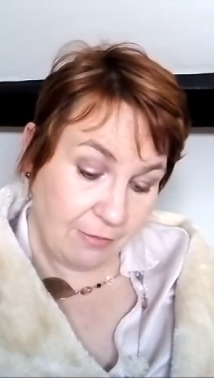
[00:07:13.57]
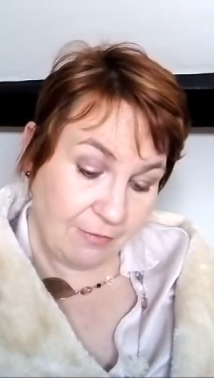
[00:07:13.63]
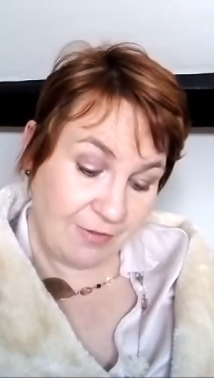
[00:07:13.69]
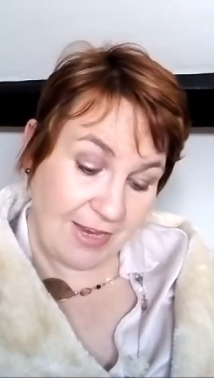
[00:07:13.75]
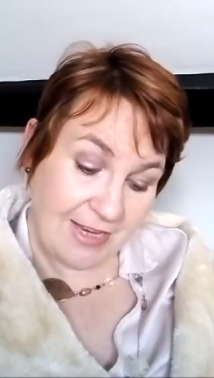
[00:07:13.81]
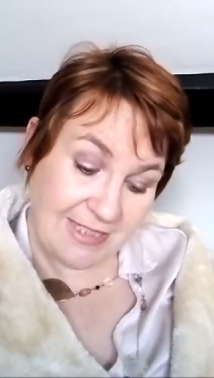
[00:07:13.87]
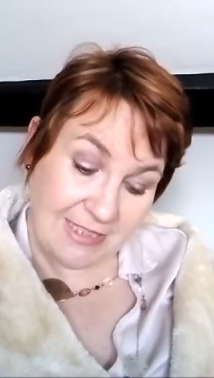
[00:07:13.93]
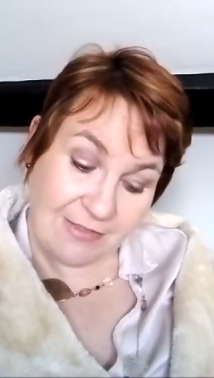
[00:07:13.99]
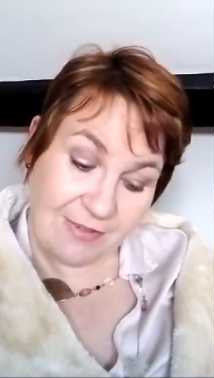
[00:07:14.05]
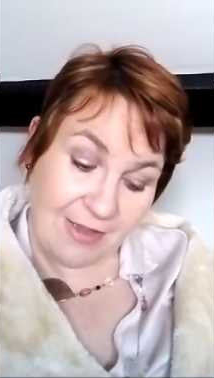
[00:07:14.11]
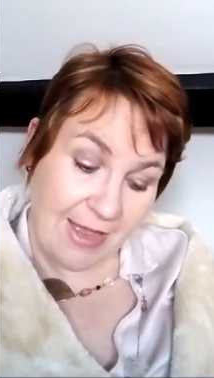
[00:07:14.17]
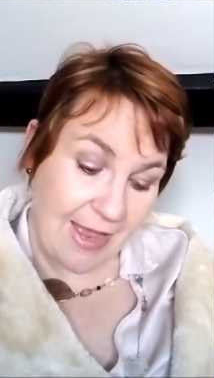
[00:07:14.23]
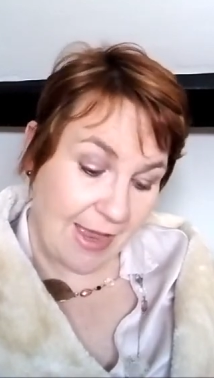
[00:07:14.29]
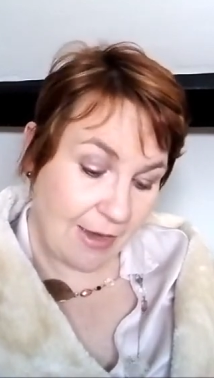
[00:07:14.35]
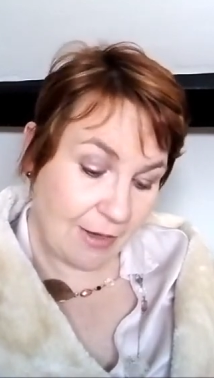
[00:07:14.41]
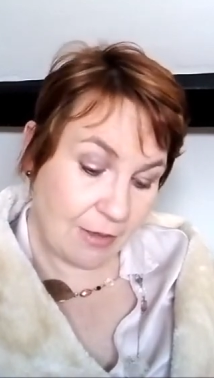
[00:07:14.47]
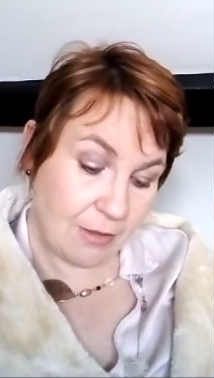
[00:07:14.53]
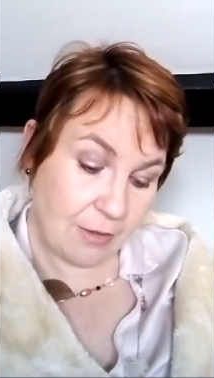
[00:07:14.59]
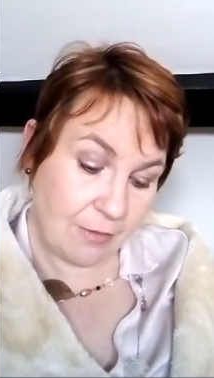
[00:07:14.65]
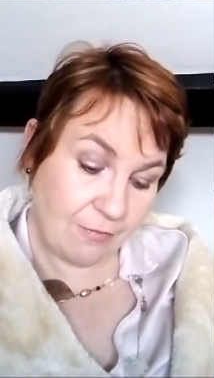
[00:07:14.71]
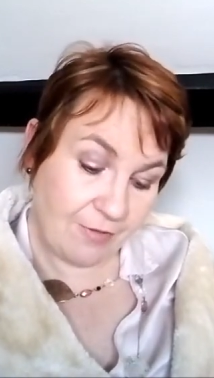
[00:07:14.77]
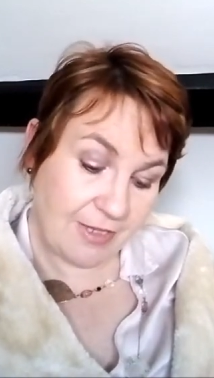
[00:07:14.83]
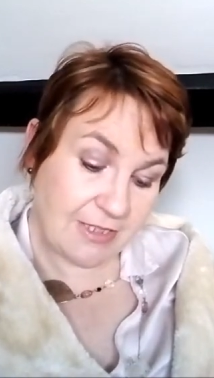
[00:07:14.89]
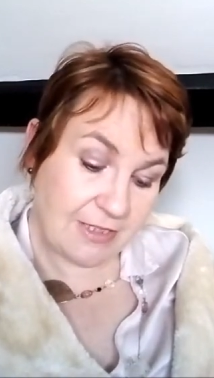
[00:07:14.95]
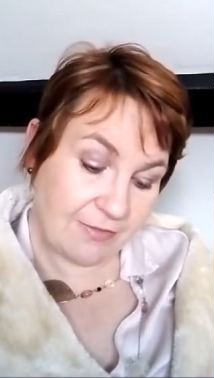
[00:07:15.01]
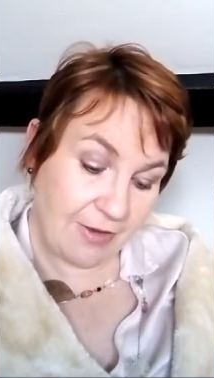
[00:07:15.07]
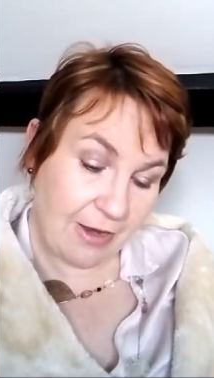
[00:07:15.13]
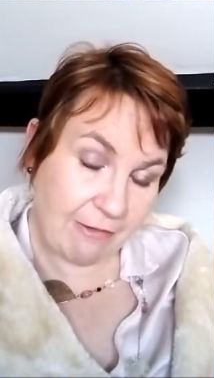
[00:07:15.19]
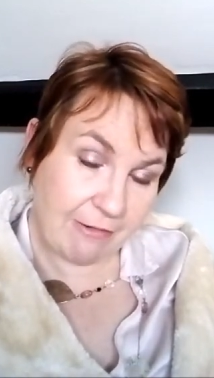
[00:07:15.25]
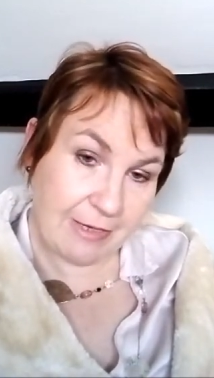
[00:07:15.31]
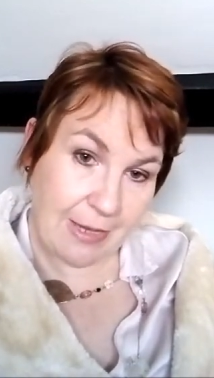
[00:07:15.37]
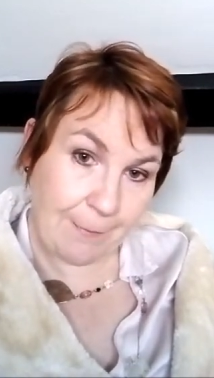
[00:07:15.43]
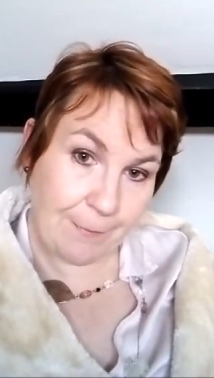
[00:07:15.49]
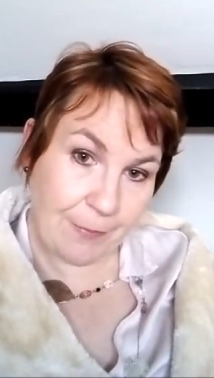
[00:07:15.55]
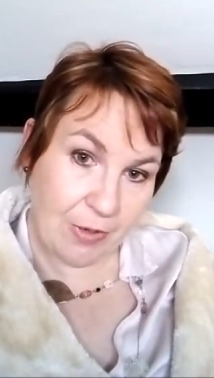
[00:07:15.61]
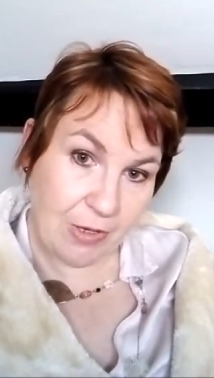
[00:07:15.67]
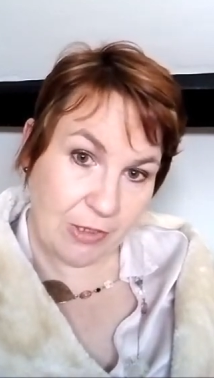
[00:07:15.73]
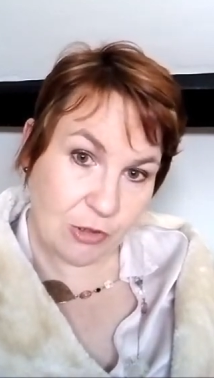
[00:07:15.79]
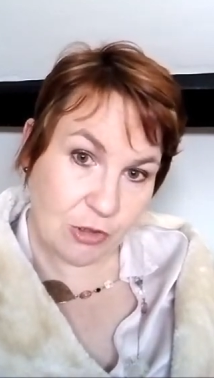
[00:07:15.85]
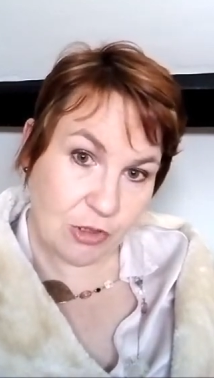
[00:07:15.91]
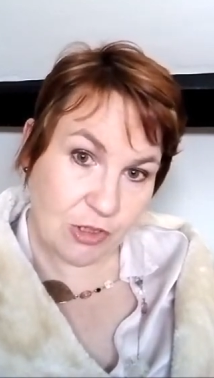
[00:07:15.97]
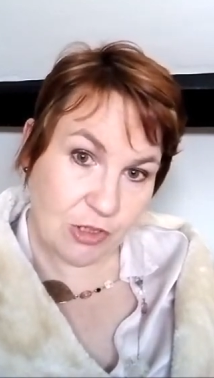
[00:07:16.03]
vetiver, and vetiver and amber.